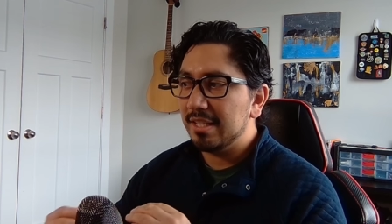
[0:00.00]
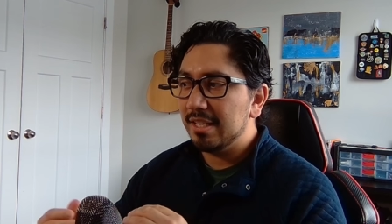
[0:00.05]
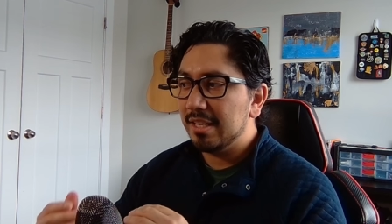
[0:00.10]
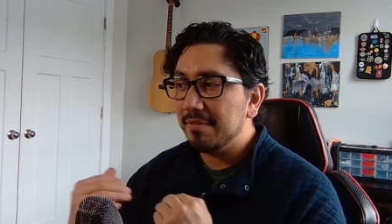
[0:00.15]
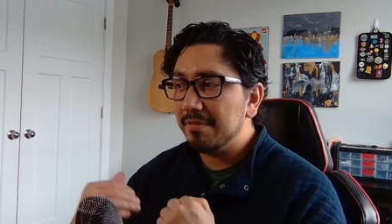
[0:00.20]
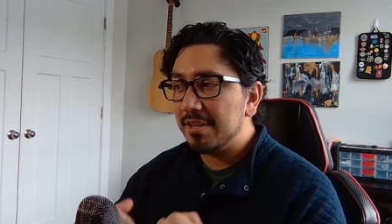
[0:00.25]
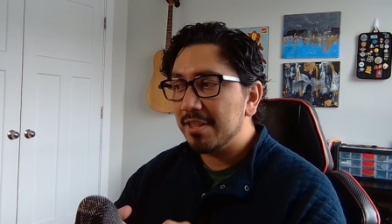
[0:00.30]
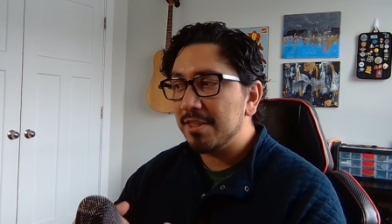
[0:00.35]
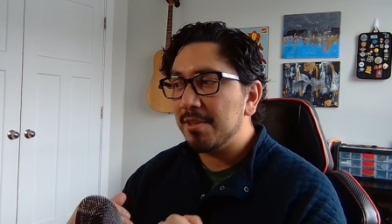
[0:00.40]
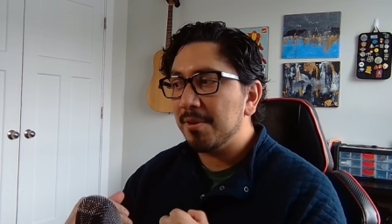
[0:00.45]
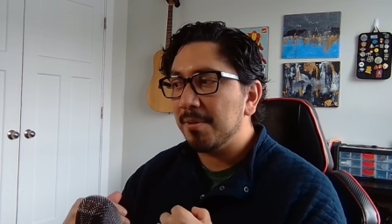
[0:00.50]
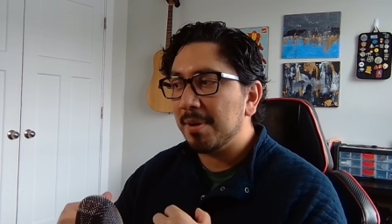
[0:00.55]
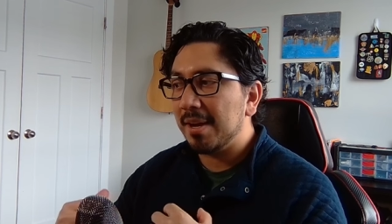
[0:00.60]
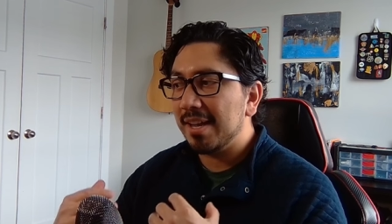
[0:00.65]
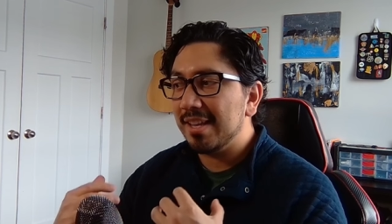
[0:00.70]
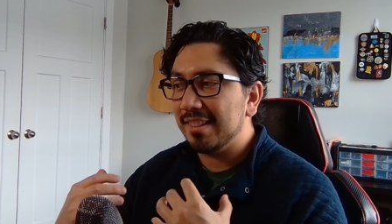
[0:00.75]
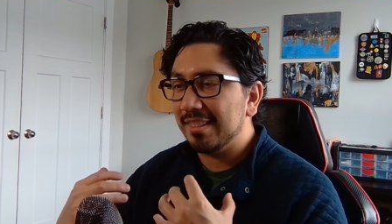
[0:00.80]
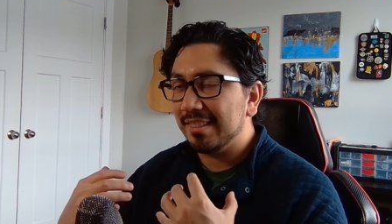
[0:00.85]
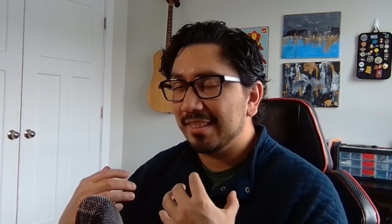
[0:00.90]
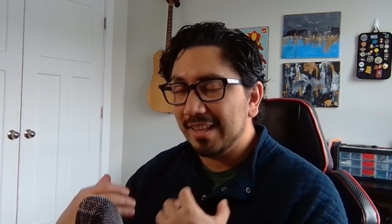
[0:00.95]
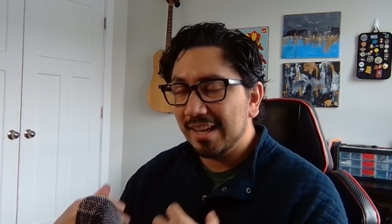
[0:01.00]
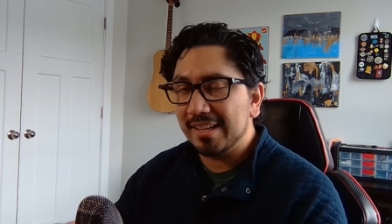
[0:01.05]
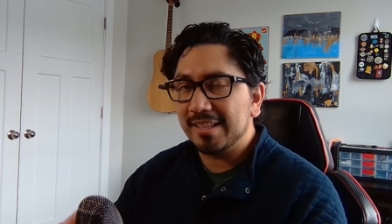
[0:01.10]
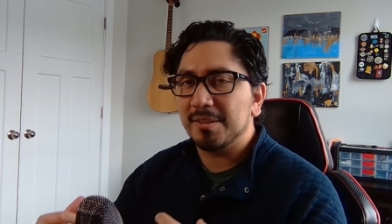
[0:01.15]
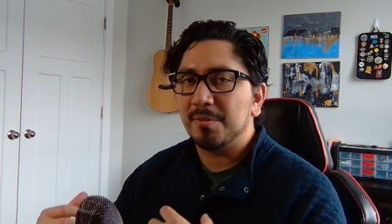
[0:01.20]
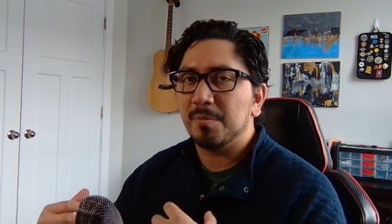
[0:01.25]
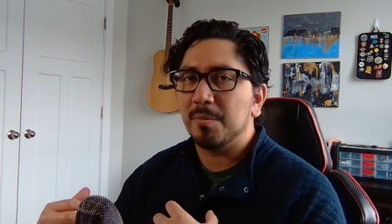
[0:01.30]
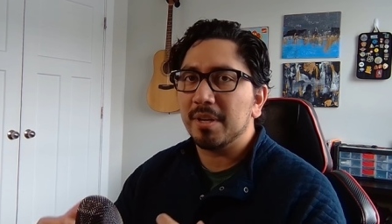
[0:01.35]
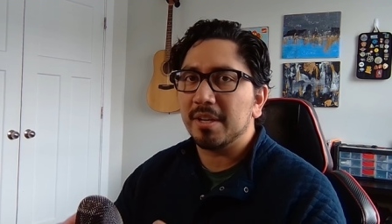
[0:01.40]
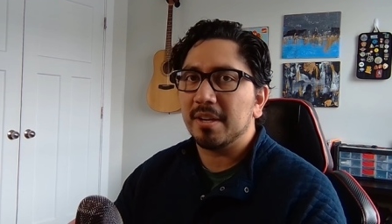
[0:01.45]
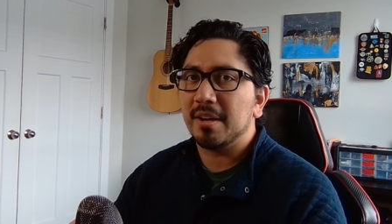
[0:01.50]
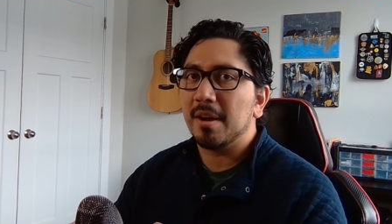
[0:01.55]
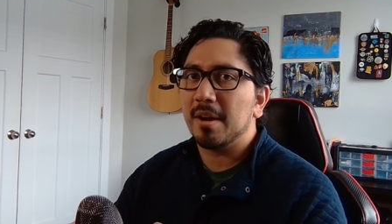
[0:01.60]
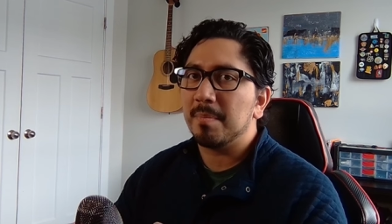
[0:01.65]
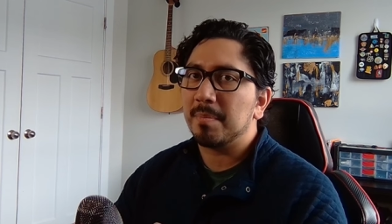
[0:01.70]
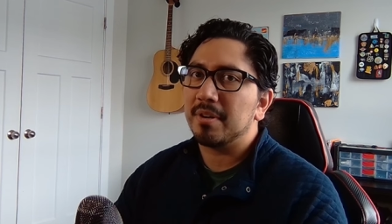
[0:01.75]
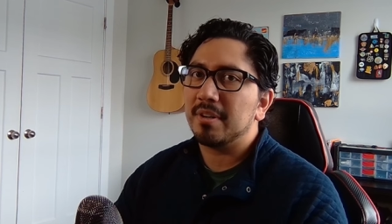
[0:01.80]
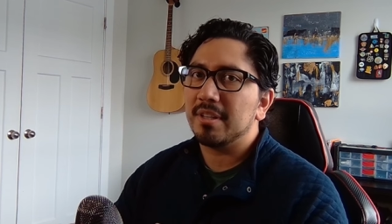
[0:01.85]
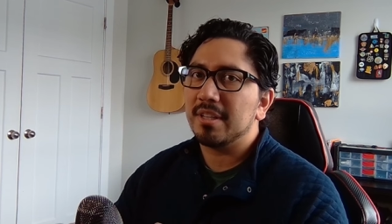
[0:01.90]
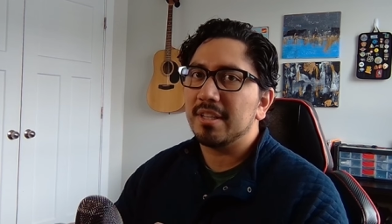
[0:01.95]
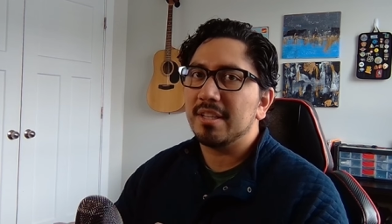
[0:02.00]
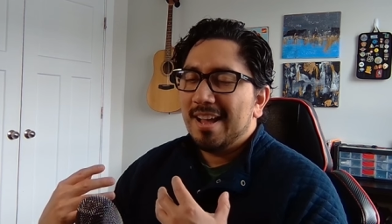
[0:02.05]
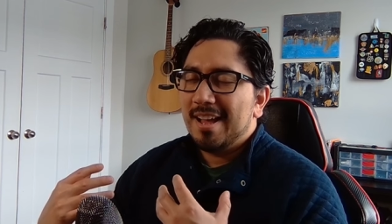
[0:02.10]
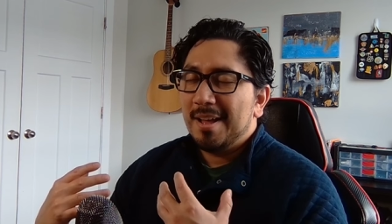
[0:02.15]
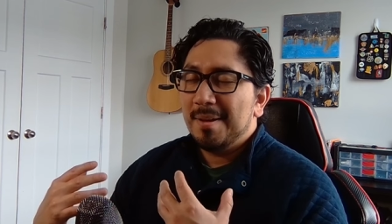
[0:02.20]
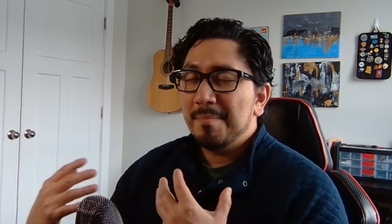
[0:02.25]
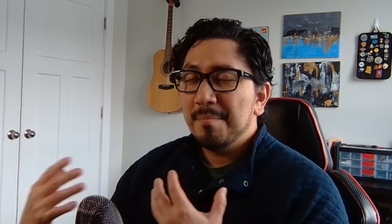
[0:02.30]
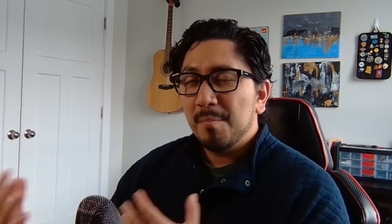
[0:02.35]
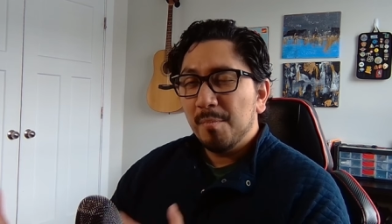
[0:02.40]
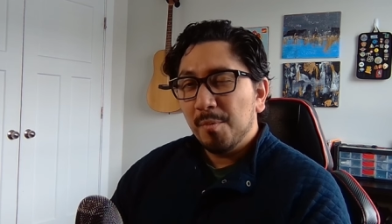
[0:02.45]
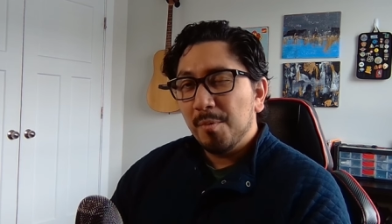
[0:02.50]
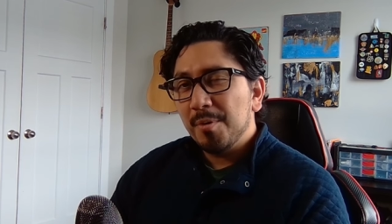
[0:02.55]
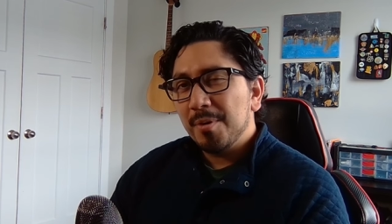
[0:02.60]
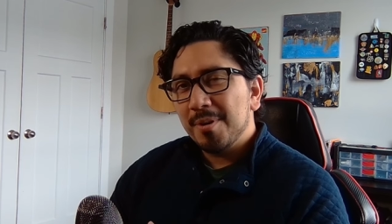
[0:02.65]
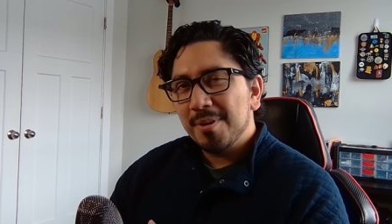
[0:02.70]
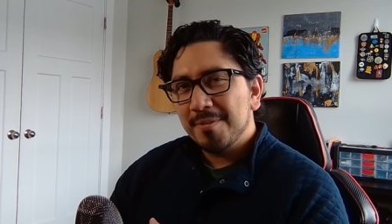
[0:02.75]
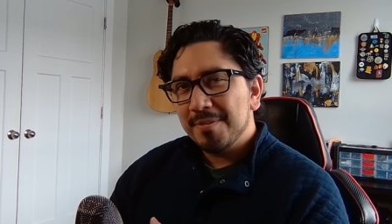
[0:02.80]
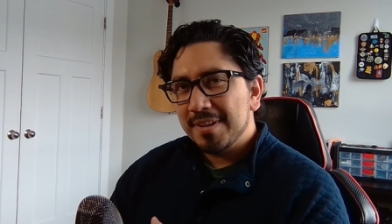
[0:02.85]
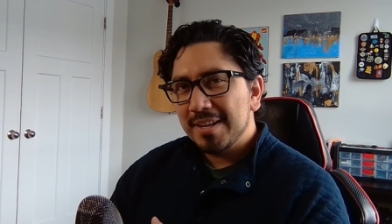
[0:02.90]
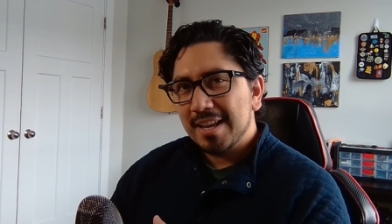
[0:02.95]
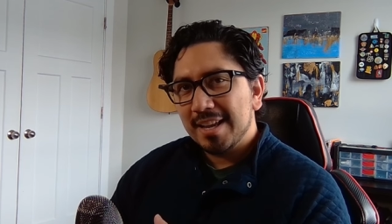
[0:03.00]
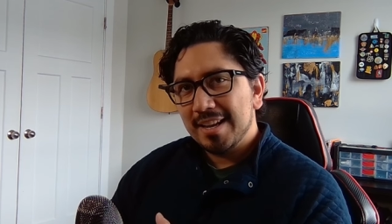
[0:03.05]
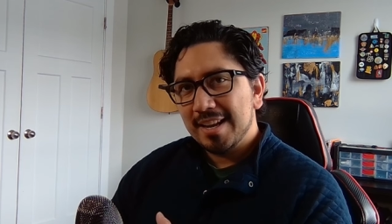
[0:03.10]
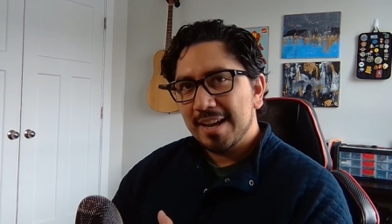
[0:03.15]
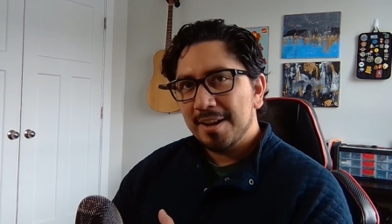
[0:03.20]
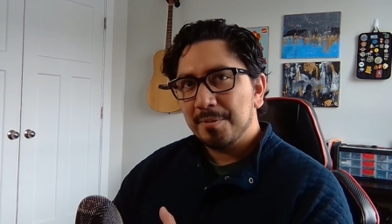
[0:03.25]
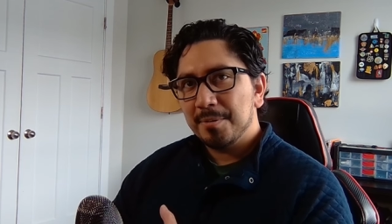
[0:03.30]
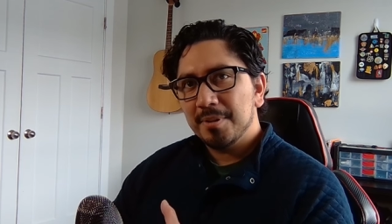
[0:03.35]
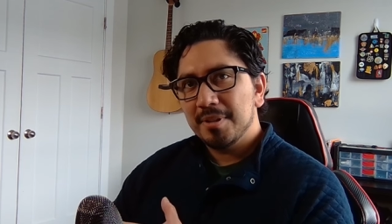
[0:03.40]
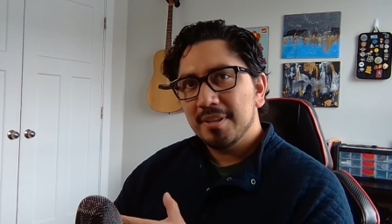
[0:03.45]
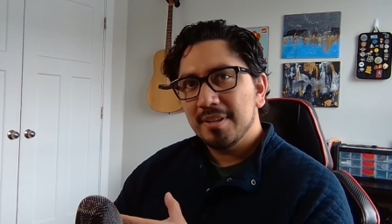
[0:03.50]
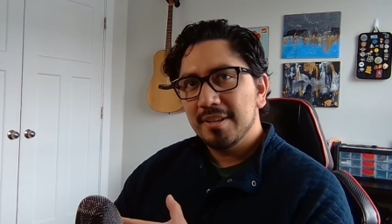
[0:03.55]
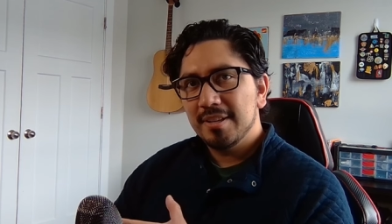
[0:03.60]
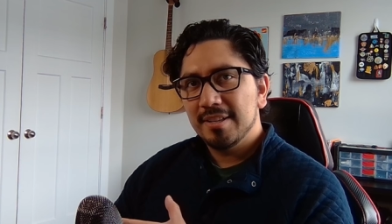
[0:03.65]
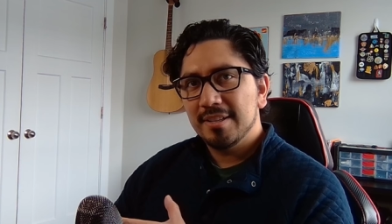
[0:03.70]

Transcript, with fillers: even though I like waking up early, I'm more of a night owl,